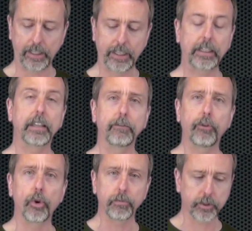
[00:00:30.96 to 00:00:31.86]
They can
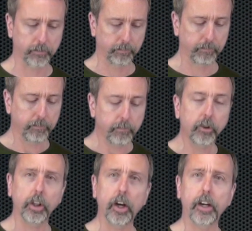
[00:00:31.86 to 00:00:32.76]
form some
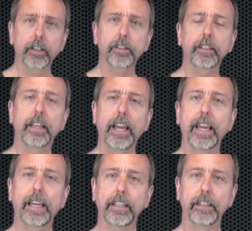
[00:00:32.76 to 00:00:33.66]
clogs,
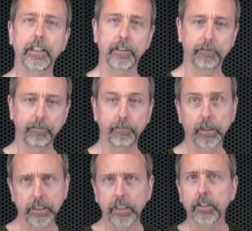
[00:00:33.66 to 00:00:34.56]
and
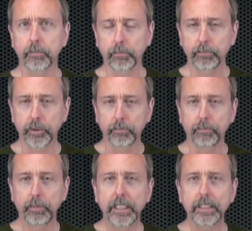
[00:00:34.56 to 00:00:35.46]
basically some
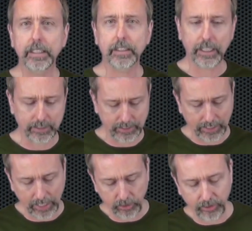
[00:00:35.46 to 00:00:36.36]
pieces get
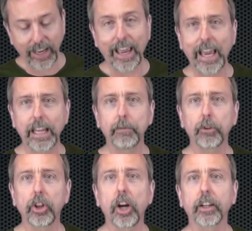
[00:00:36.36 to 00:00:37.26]
together and
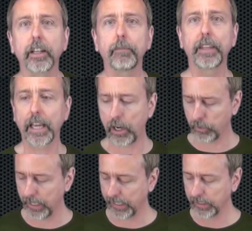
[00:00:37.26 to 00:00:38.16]
clog up the
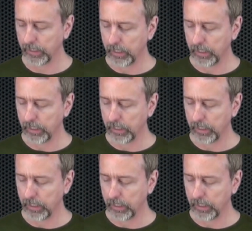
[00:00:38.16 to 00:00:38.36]
outlet.